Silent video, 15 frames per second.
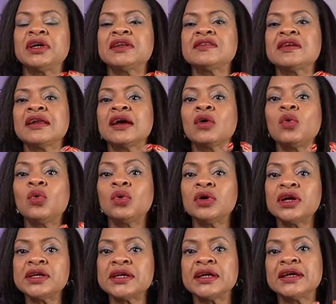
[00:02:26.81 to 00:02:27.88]
It is an
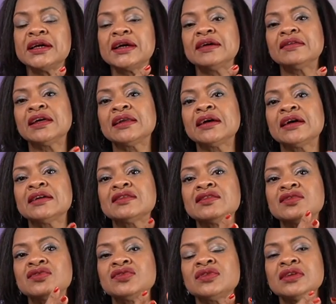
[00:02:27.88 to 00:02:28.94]
accord that has
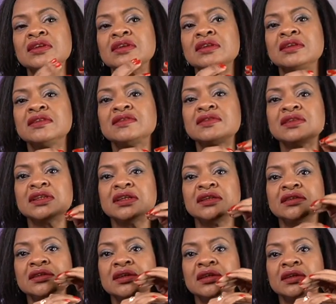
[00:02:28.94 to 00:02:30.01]
three
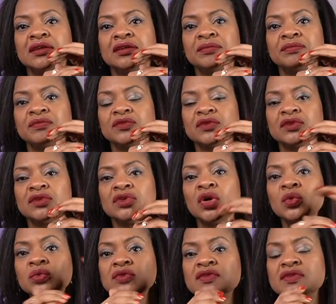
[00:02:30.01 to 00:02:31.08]
distinct um,
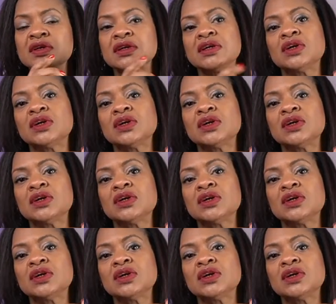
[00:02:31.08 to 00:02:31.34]
notes,